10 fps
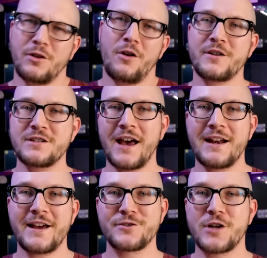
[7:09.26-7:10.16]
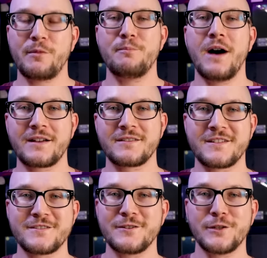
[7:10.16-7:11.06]
so long as you got an extra couple bucks,
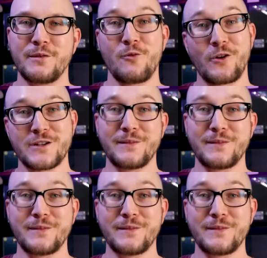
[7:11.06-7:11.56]
because they're a little bit more